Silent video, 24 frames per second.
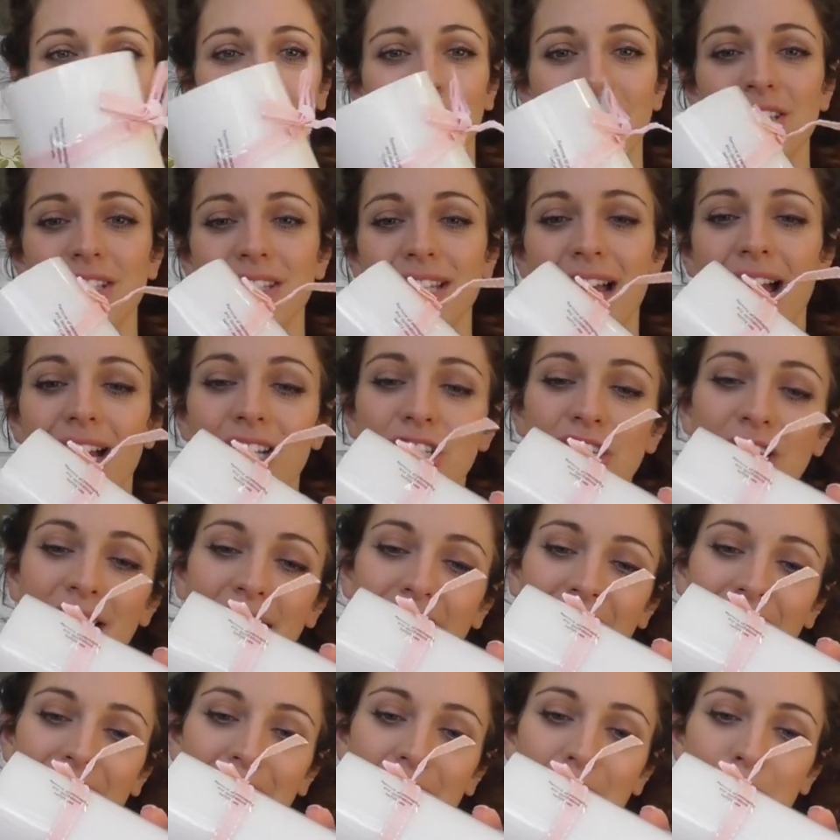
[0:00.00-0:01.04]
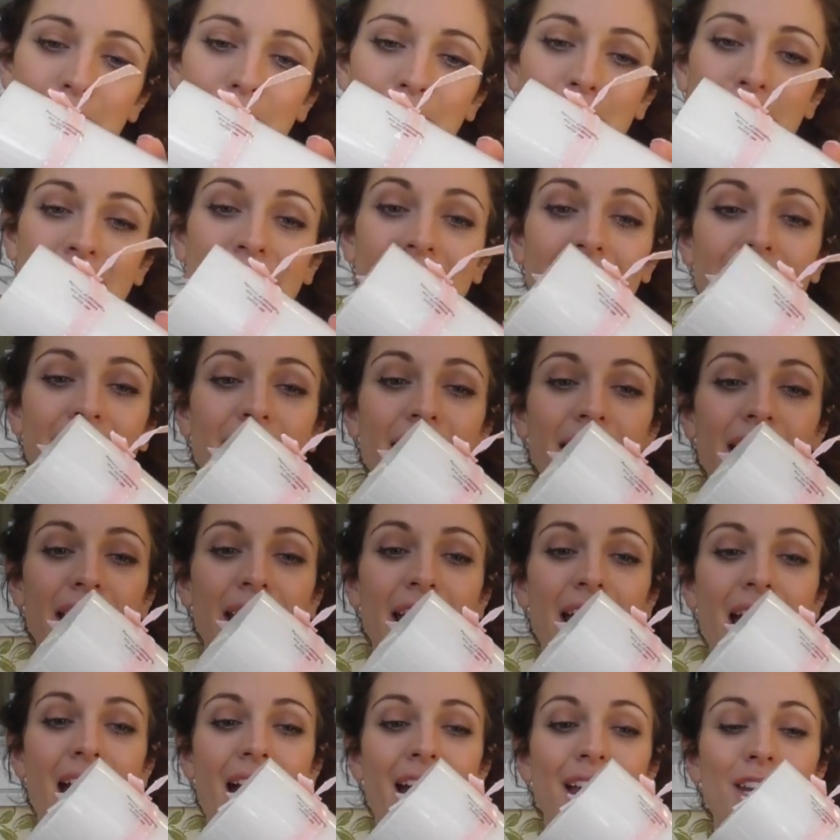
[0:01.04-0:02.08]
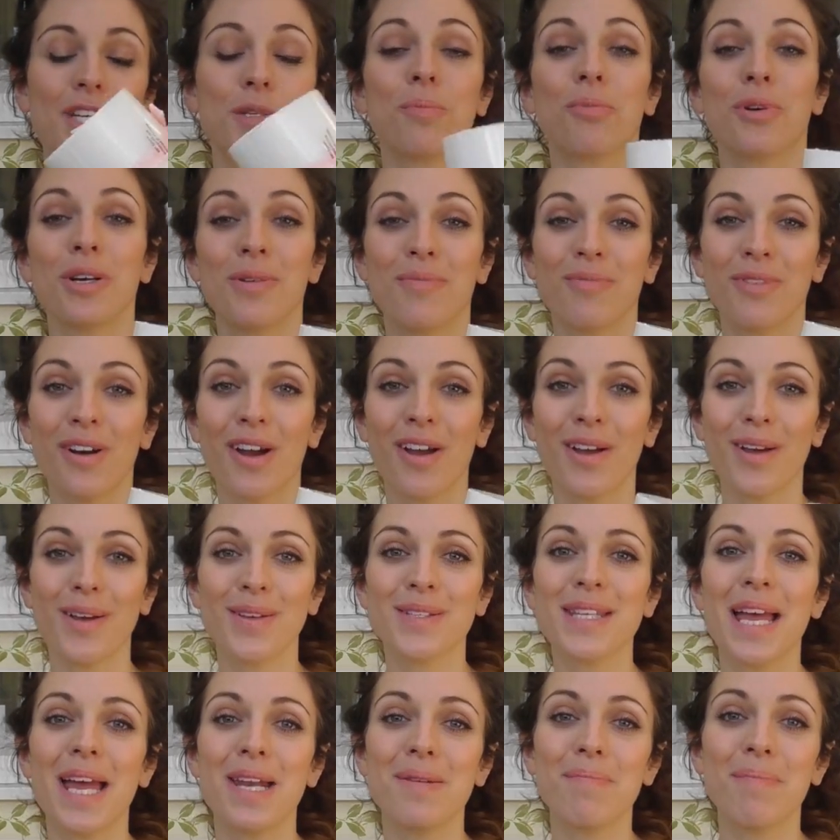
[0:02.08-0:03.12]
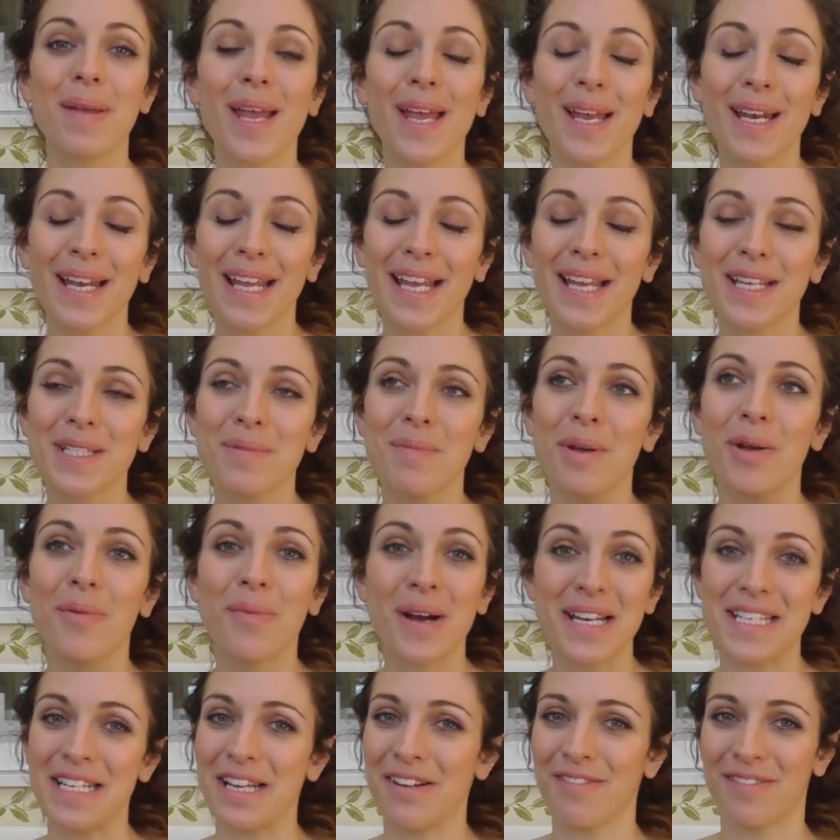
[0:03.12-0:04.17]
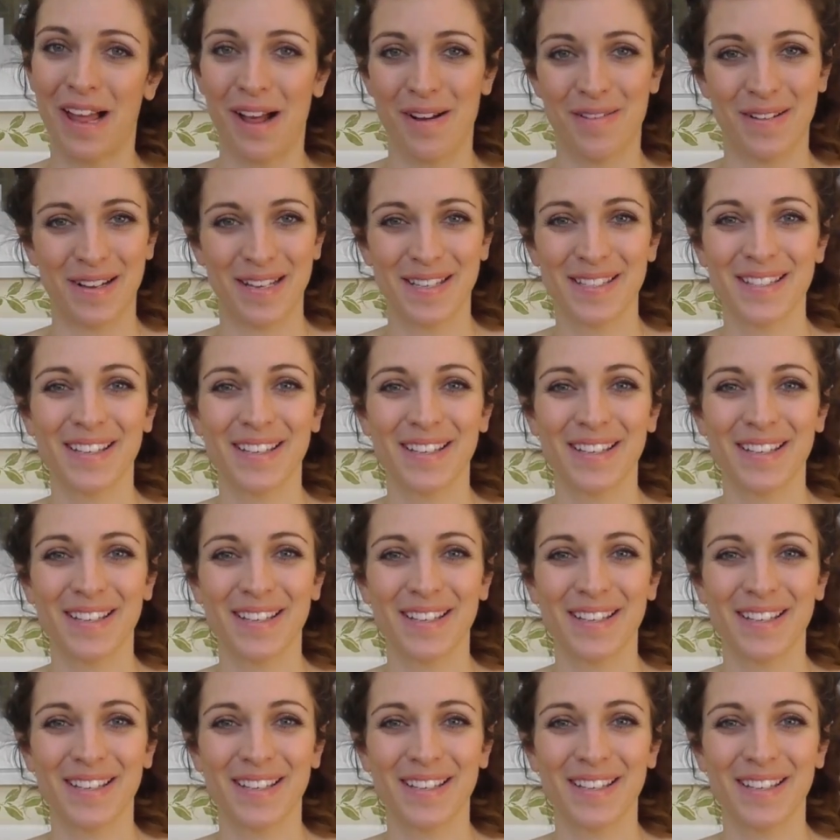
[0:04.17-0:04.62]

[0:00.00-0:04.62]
which is actually peony and primrose, and peony is my wedding flower,